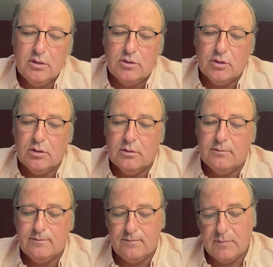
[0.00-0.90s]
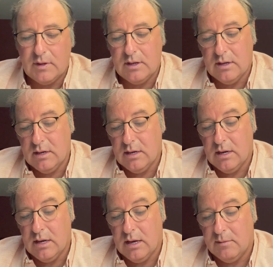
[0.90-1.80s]
So
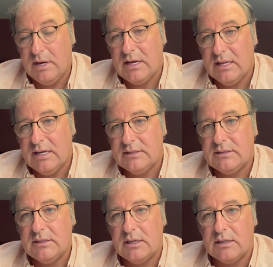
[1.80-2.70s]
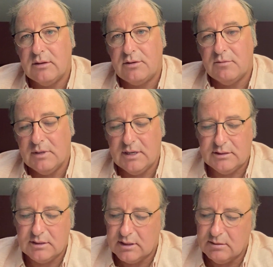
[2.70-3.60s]
I make a list and go through my
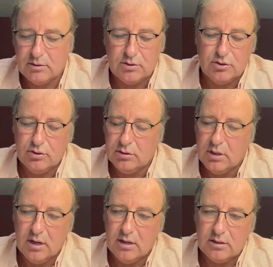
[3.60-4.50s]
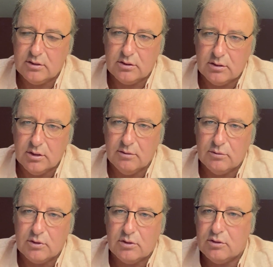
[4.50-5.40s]
list and get
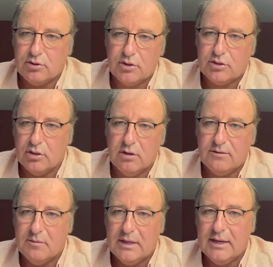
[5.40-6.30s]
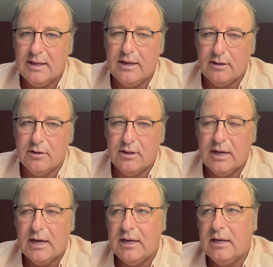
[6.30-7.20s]
them crossed off on
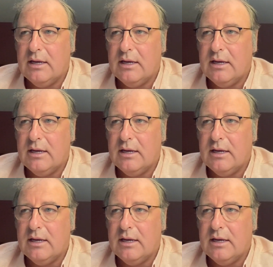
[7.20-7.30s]
that.